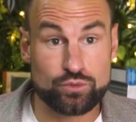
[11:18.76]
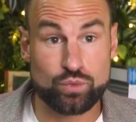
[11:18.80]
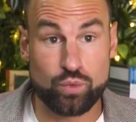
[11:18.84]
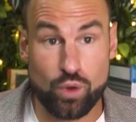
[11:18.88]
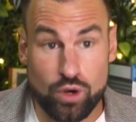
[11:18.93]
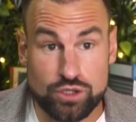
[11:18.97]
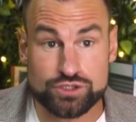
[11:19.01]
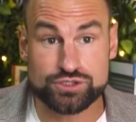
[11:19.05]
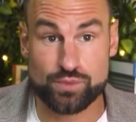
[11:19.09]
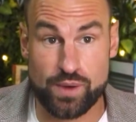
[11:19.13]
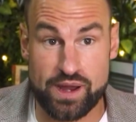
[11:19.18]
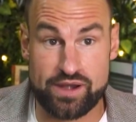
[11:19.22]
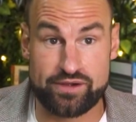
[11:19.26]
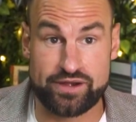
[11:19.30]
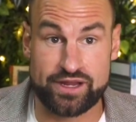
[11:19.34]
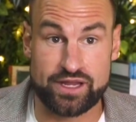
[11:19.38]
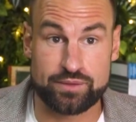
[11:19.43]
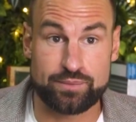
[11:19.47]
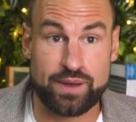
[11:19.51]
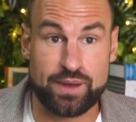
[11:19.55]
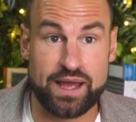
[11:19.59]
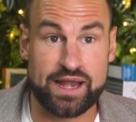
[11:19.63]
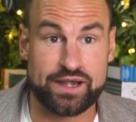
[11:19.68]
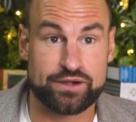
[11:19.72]
was wearing a
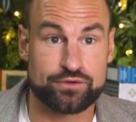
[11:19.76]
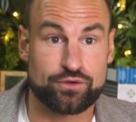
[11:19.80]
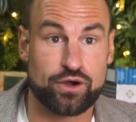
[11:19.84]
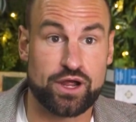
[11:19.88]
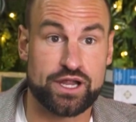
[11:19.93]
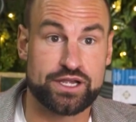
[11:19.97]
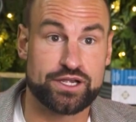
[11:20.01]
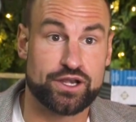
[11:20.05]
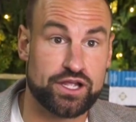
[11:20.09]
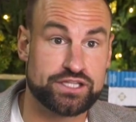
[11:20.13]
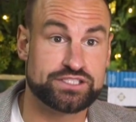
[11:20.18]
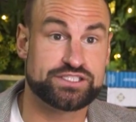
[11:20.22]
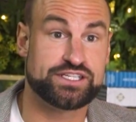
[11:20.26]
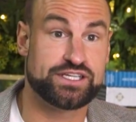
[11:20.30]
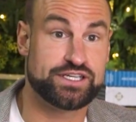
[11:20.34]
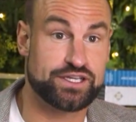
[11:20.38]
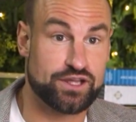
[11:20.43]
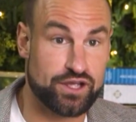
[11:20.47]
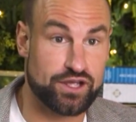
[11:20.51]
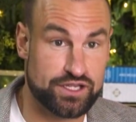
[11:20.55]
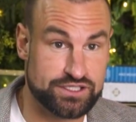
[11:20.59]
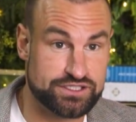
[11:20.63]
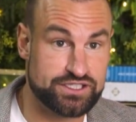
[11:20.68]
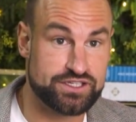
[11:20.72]
Panerai in
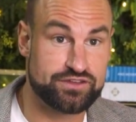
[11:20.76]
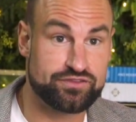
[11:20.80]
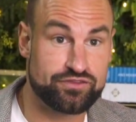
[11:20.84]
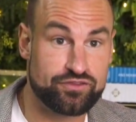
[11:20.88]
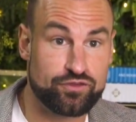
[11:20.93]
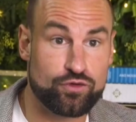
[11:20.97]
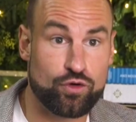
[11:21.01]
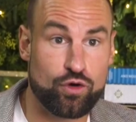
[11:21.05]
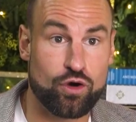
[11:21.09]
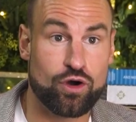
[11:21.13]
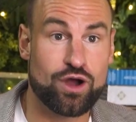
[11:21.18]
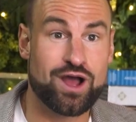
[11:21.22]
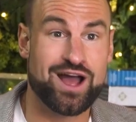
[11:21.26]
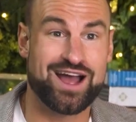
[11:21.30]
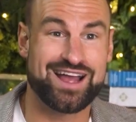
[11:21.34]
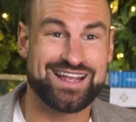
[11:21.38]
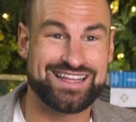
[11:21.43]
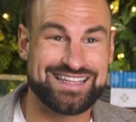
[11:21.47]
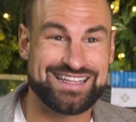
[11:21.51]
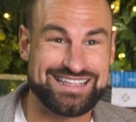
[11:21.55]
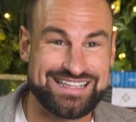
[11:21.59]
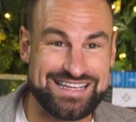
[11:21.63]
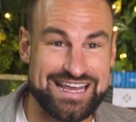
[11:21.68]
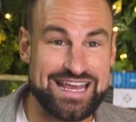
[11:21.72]
1994, a
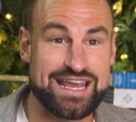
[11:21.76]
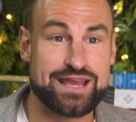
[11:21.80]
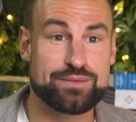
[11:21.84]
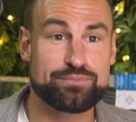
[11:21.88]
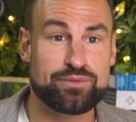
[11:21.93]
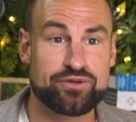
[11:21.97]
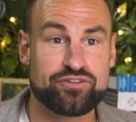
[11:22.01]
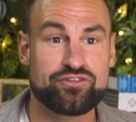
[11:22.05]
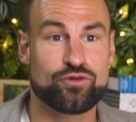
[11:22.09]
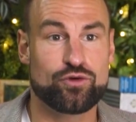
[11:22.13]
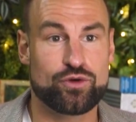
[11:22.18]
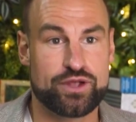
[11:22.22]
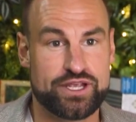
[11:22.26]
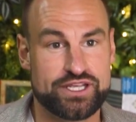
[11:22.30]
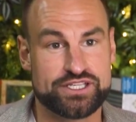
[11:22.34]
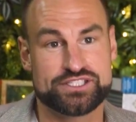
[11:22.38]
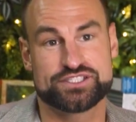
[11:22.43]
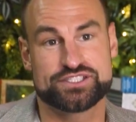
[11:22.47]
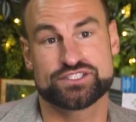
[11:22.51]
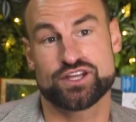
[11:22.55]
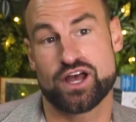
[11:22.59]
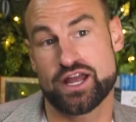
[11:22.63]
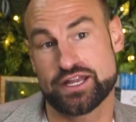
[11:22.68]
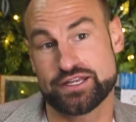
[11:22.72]
year before he
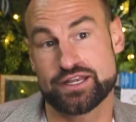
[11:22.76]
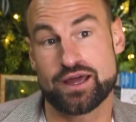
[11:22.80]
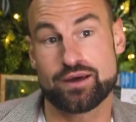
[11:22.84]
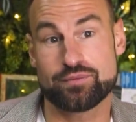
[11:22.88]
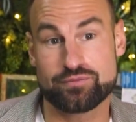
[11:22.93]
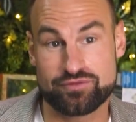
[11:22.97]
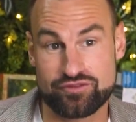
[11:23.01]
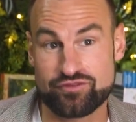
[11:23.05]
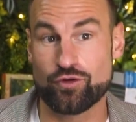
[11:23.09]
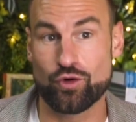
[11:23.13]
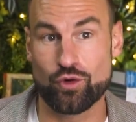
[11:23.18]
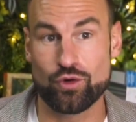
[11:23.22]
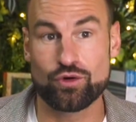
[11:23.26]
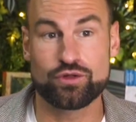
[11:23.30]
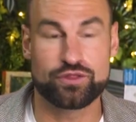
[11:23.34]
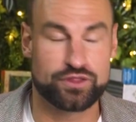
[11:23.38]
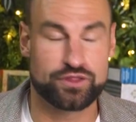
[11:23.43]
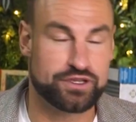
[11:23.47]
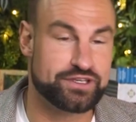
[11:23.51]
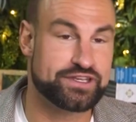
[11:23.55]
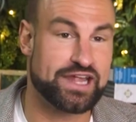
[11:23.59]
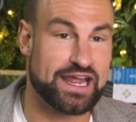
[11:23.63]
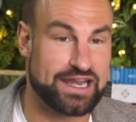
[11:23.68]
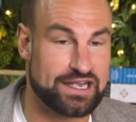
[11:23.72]
signed up for the
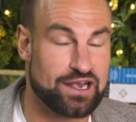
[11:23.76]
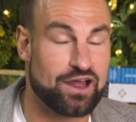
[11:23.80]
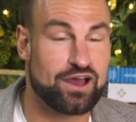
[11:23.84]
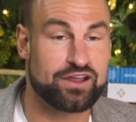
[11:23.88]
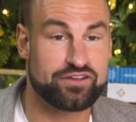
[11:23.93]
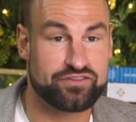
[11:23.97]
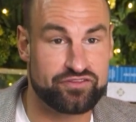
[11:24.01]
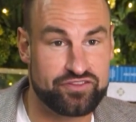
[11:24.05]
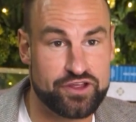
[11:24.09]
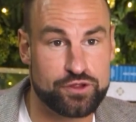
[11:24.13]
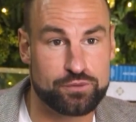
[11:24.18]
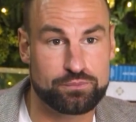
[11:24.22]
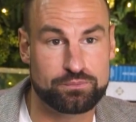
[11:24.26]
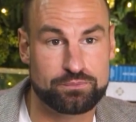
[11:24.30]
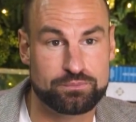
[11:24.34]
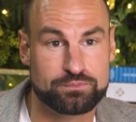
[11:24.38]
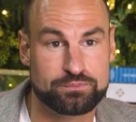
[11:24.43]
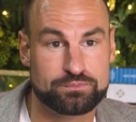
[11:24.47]
Daylight film.